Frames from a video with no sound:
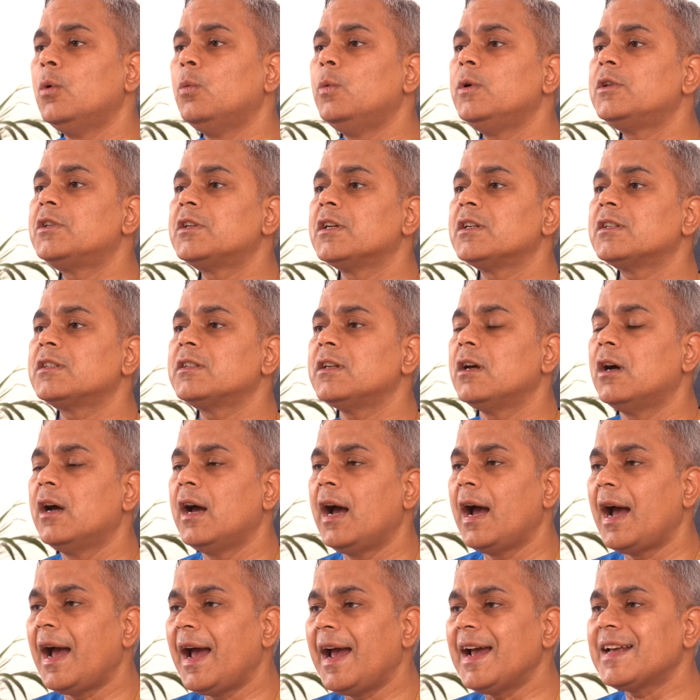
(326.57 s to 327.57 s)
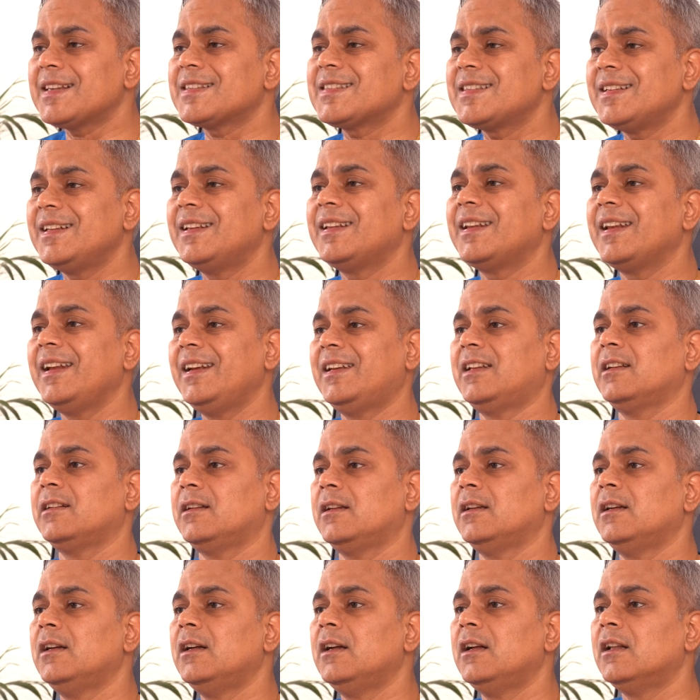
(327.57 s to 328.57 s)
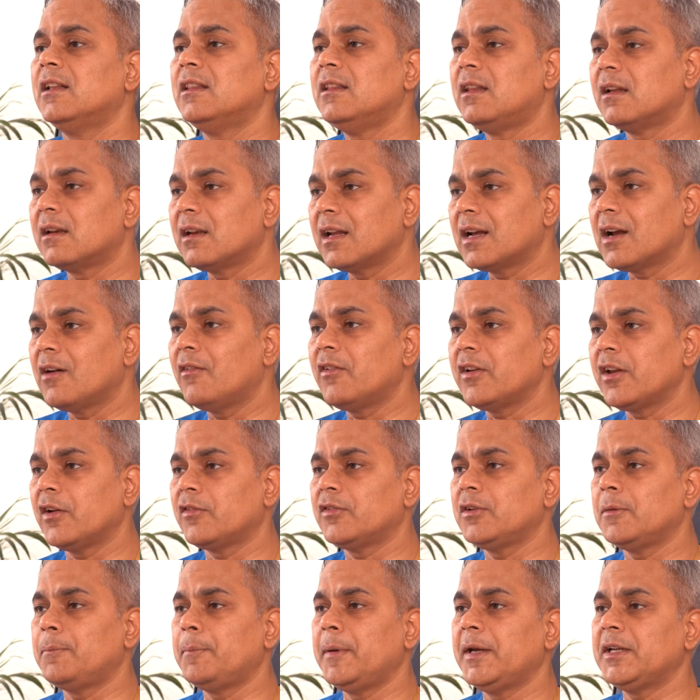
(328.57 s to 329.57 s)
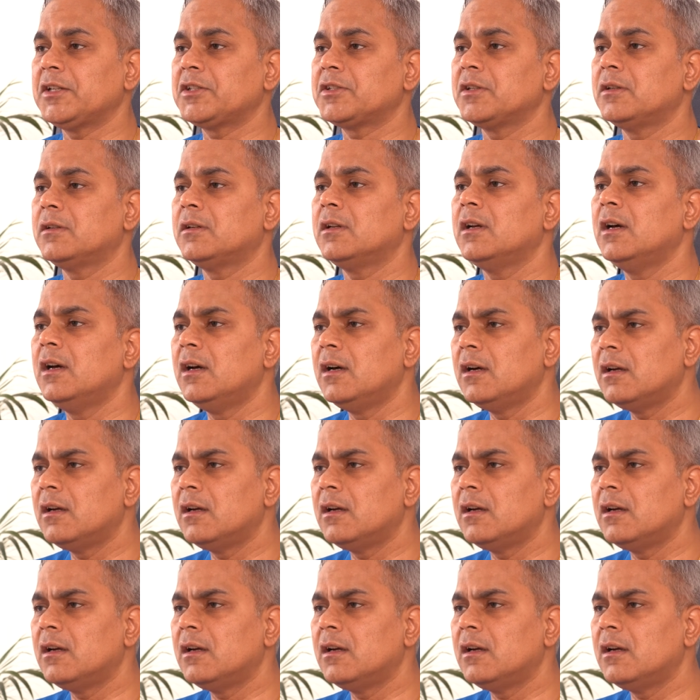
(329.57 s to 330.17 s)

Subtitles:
which has accelerated the recovery of the patient,